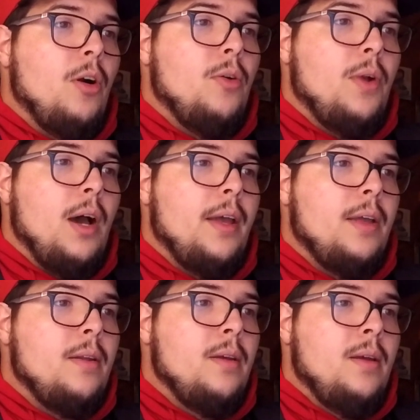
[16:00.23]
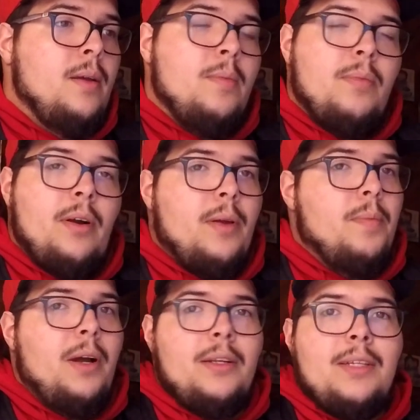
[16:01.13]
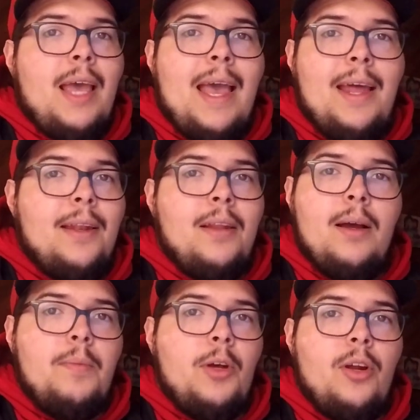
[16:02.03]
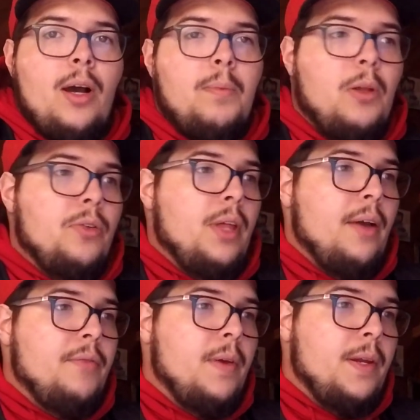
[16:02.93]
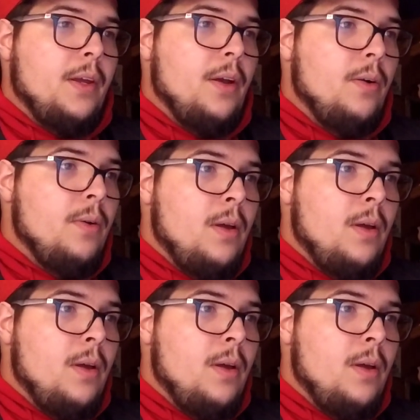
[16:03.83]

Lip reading: night, probably by 10, I'm going to upload that video.